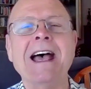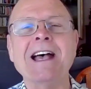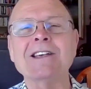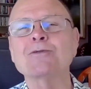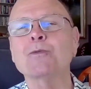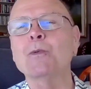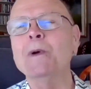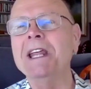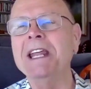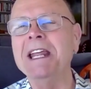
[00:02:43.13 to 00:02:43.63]

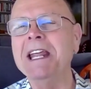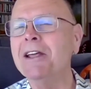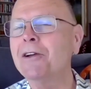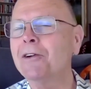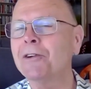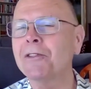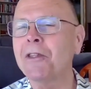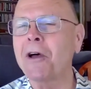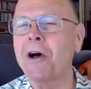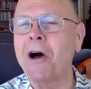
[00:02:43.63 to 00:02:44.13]
As we
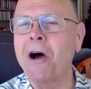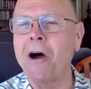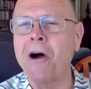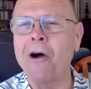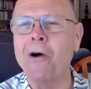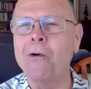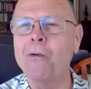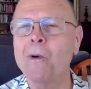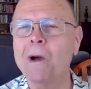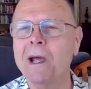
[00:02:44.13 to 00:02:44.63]
entered the
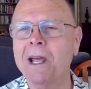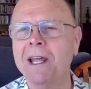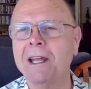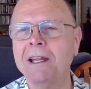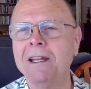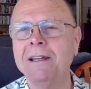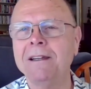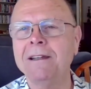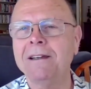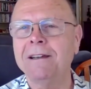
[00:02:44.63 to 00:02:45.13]

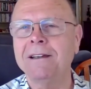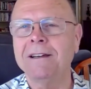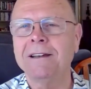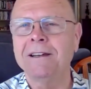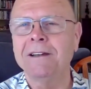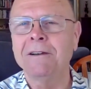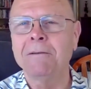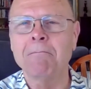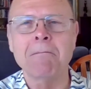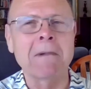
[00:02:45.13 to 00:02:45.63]
hallway,
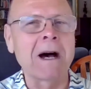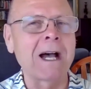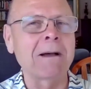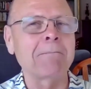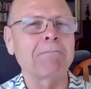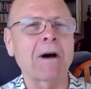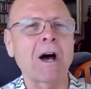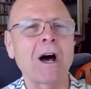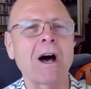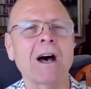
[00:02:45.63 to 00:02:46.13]

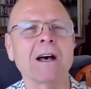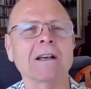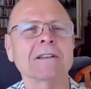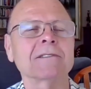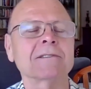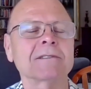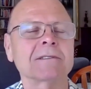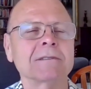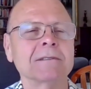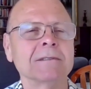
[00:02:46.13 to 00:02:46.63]
my
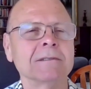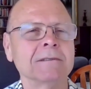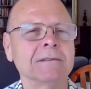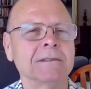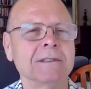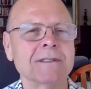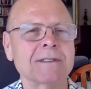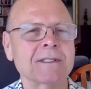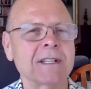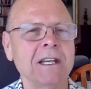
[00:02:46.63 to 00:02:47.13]
boss,
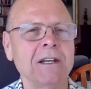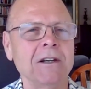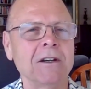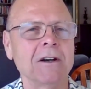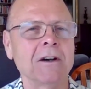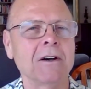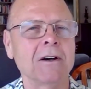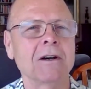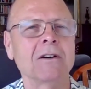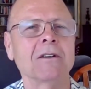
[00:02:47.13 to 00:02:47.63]
the C
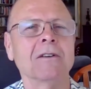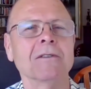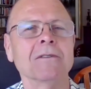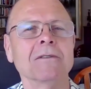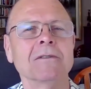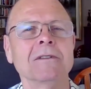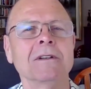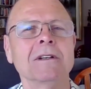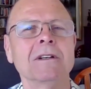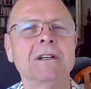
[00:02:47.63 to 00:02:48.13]
O O,
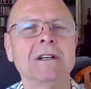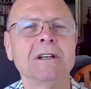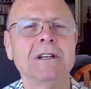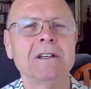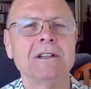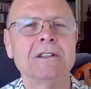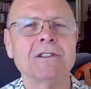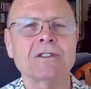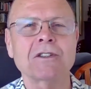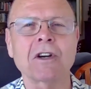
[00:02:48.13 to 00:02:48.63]

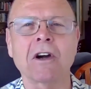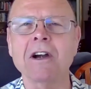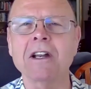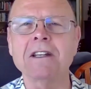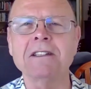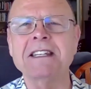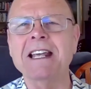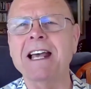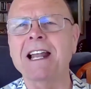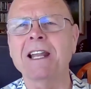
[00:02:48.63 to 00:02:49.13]

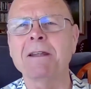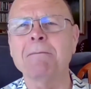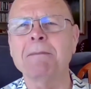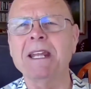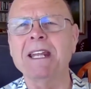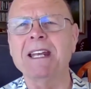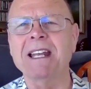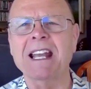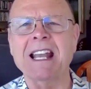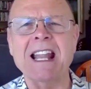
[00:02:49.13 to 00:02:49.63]
started telling
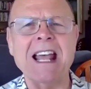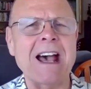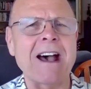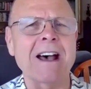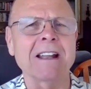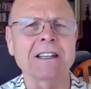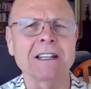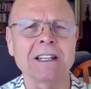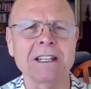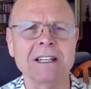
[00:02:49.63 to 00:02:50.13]
me
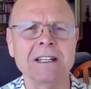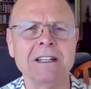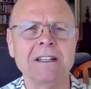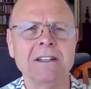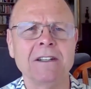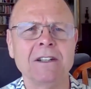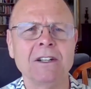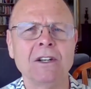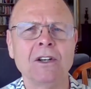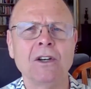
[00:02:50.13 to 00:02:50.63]
loudly
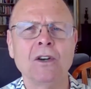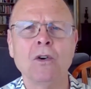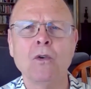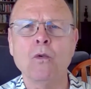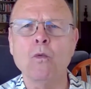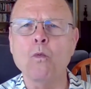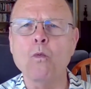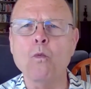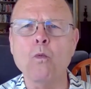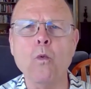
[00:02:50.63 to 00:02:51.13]

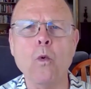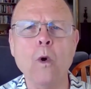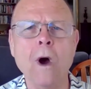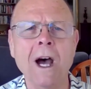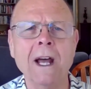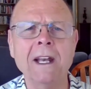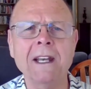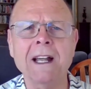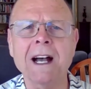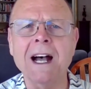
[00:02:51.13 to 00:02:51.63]

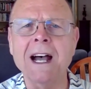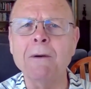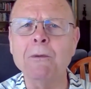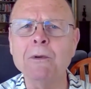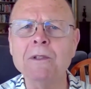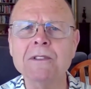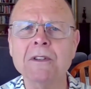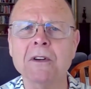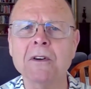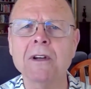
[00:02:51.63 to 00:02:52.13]
what I
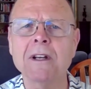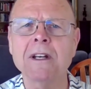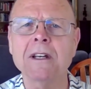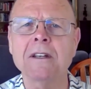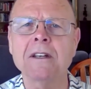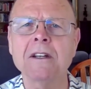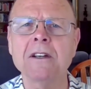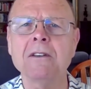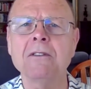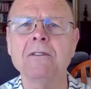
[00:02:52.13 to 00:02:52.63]
was going
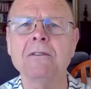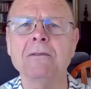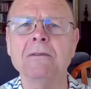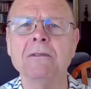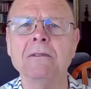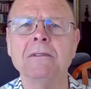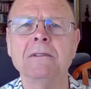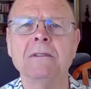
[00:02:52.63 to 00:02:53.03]
to do.